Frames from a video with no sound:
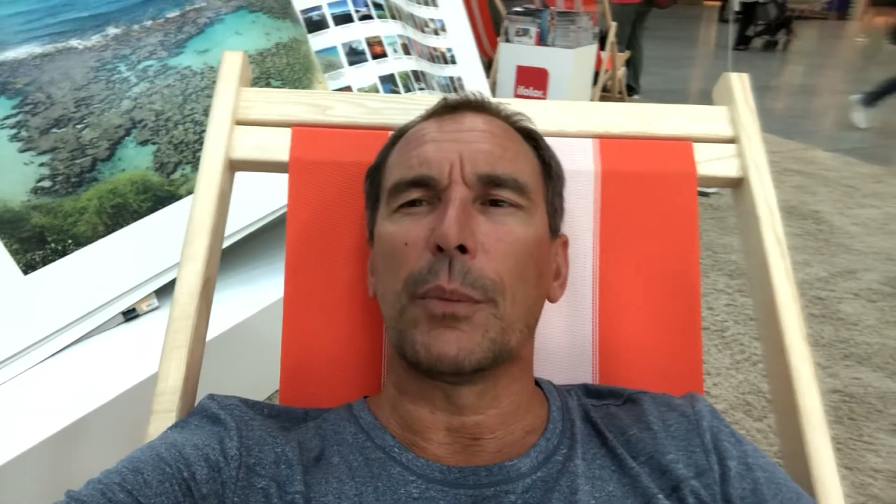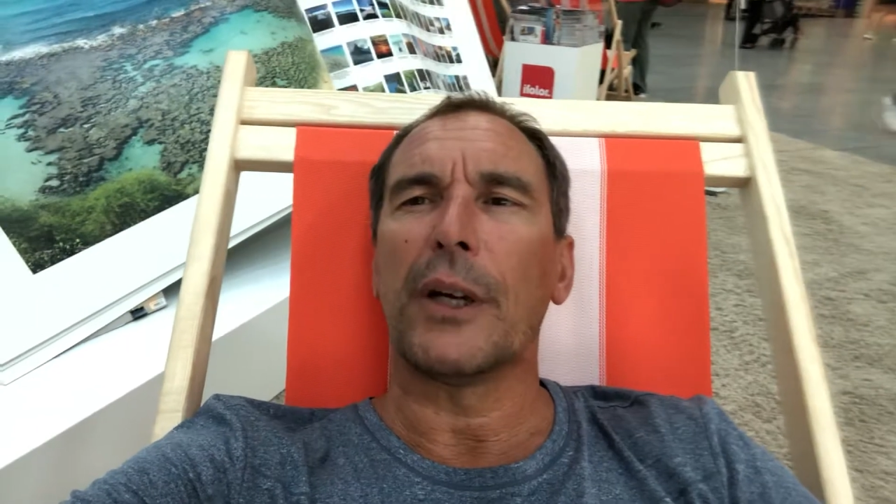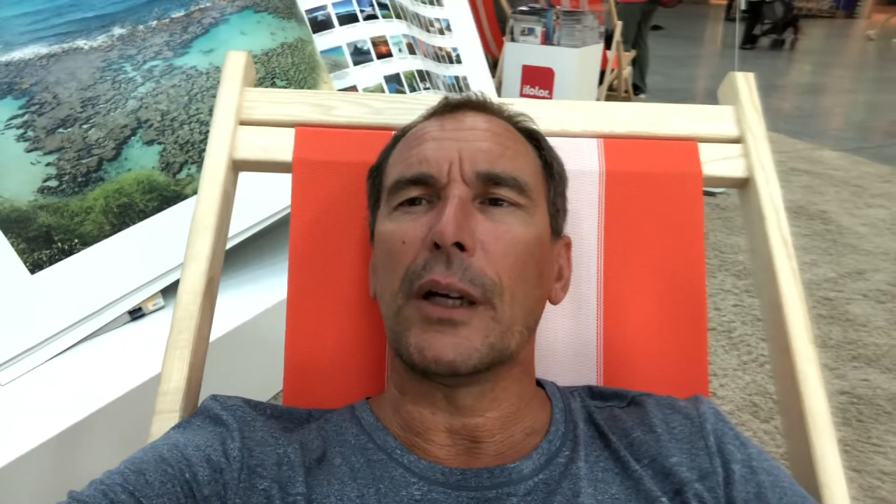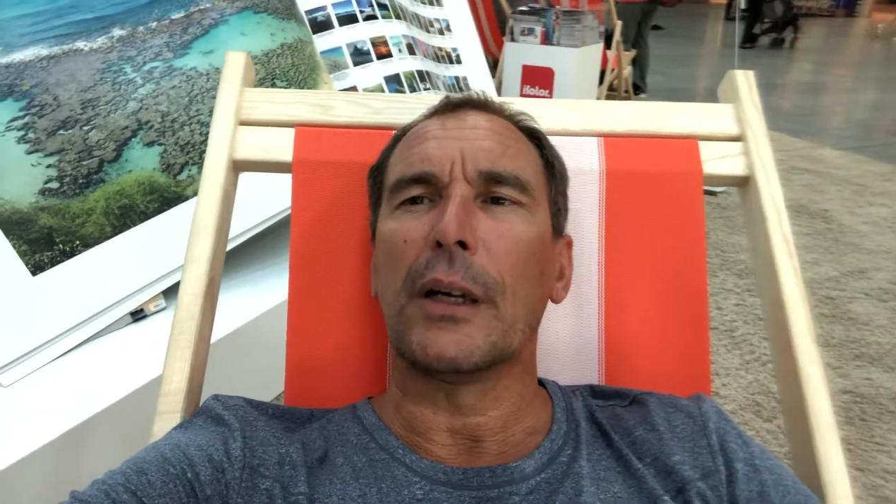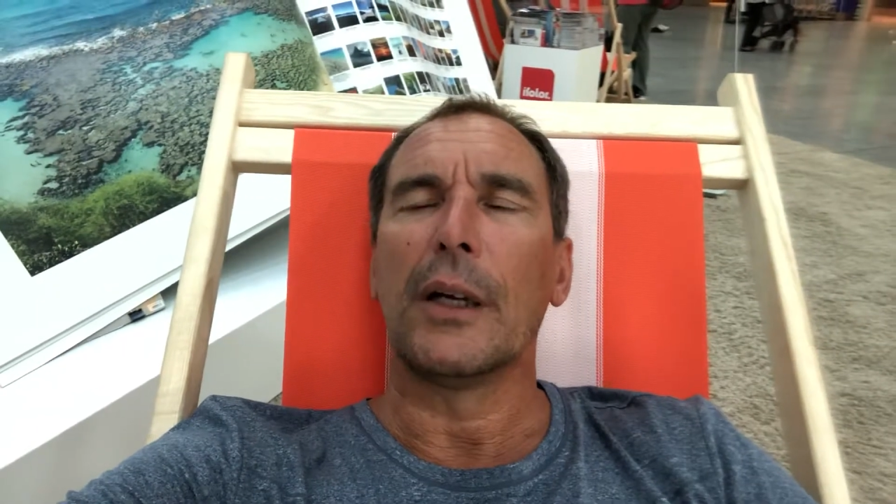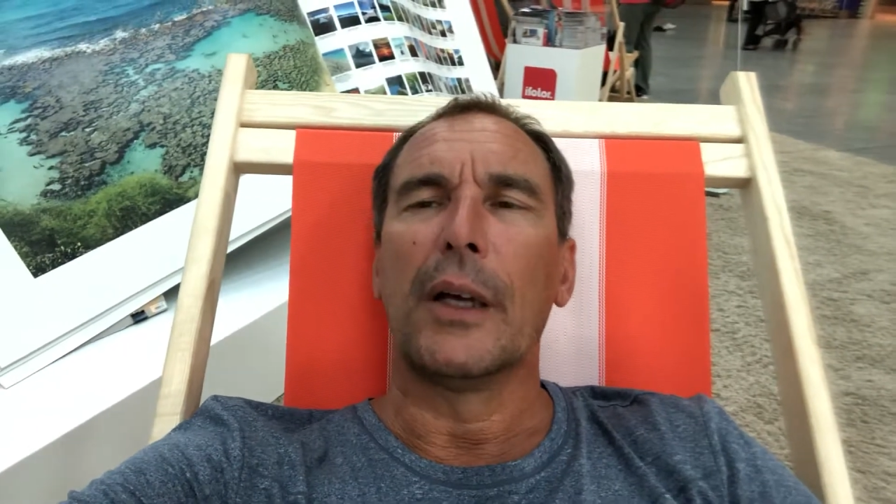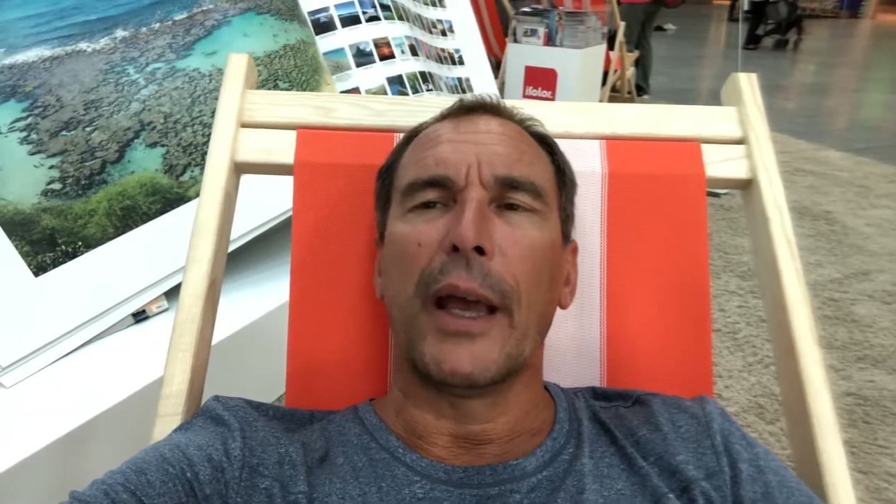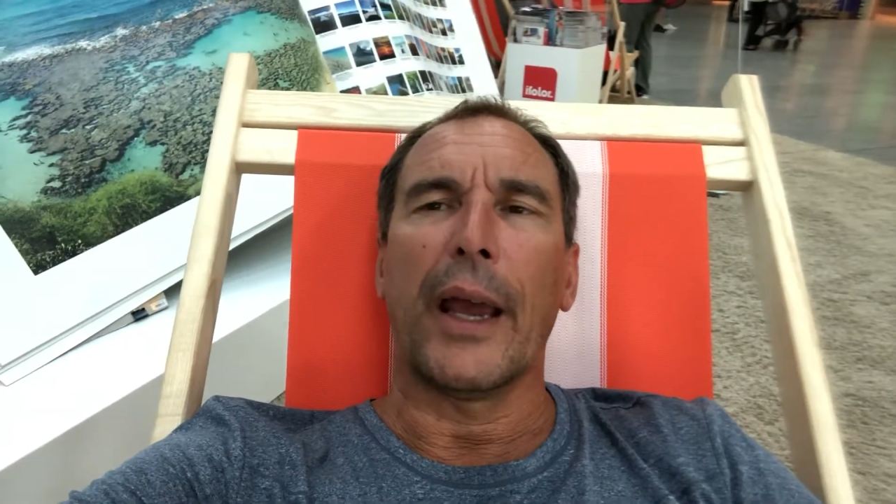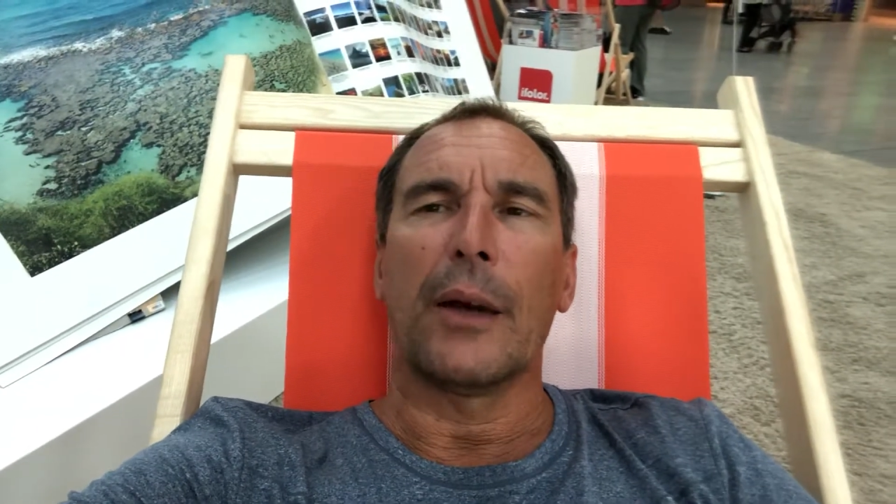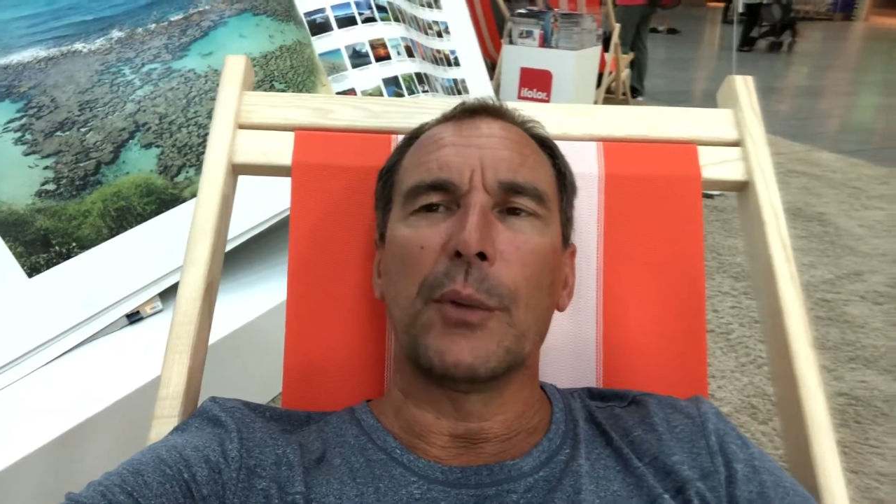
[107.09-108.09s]
bit,
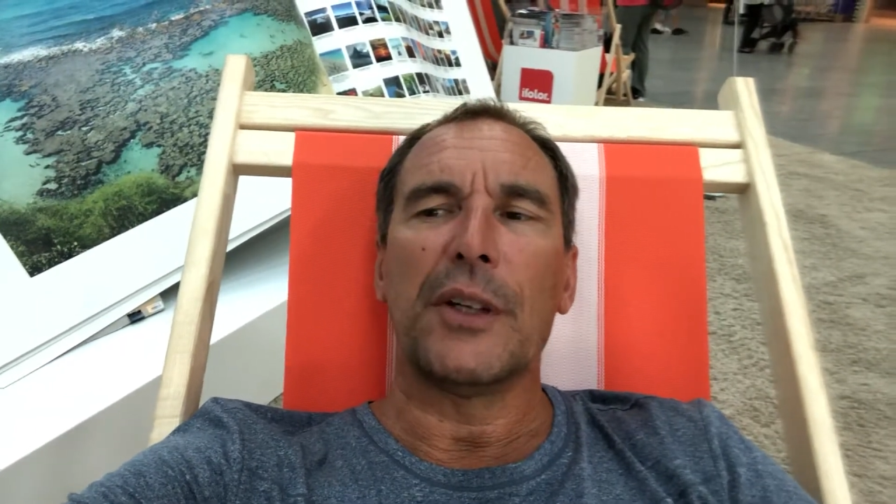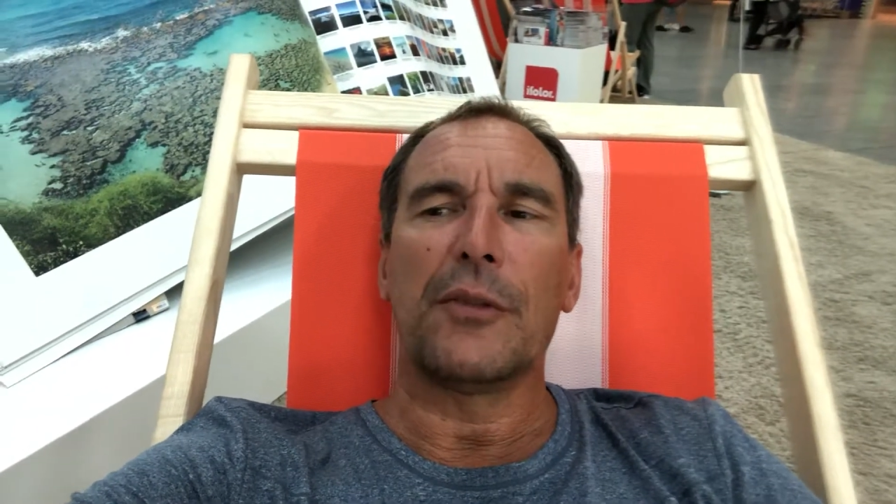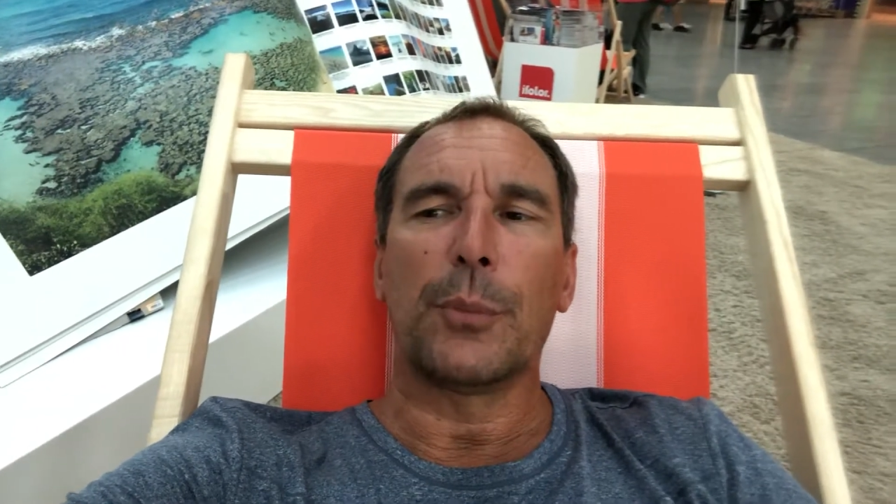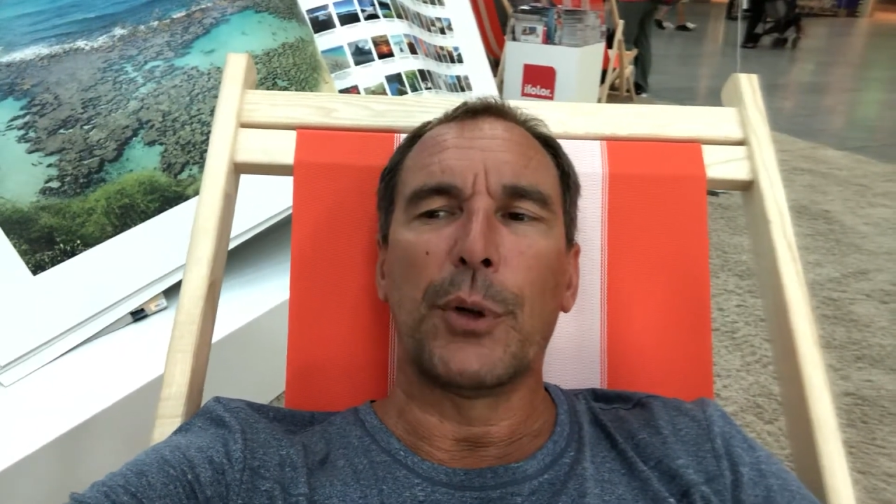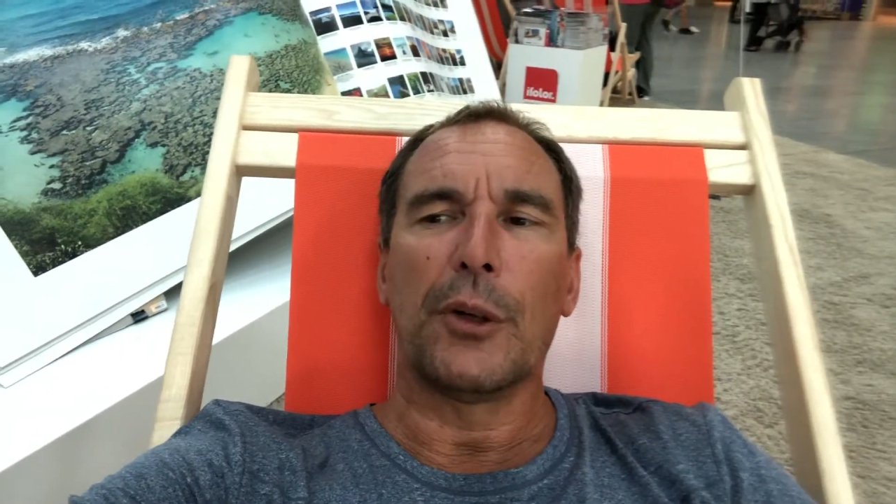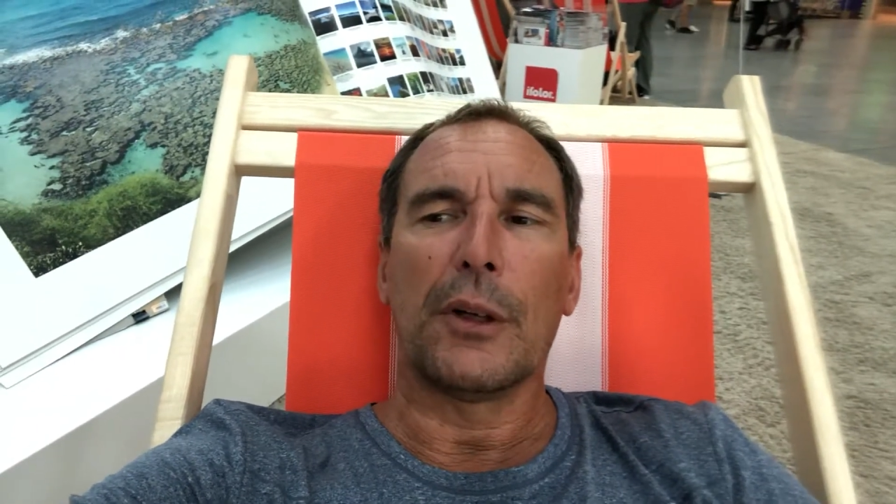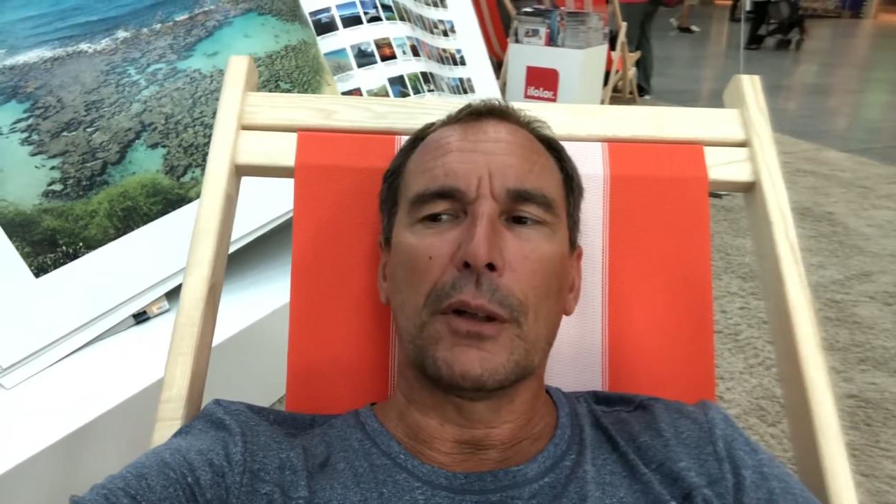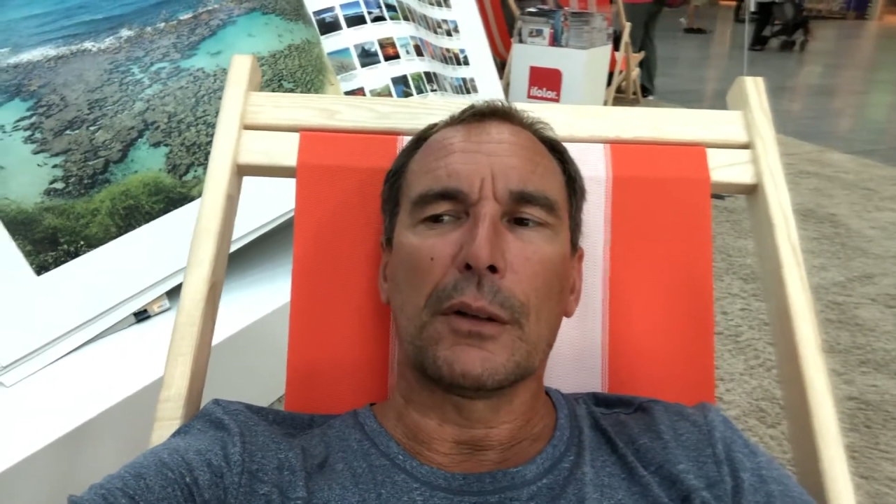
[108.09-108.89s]
and we've put